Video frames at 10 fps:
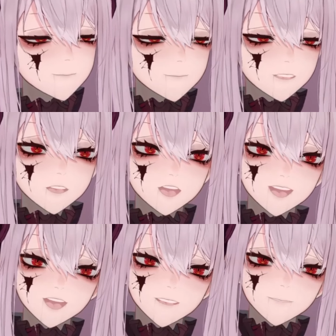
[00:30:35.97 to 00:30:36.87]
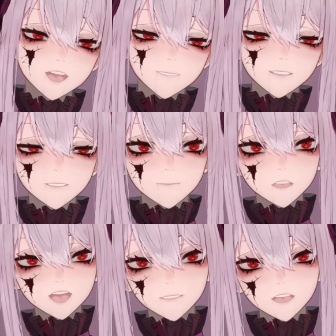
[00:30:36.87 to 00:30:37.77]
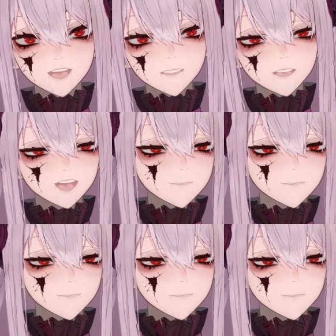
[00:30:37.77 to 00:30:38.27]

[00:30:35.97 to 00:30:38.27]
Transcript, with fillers: I'm at like the, the, the I'm at that.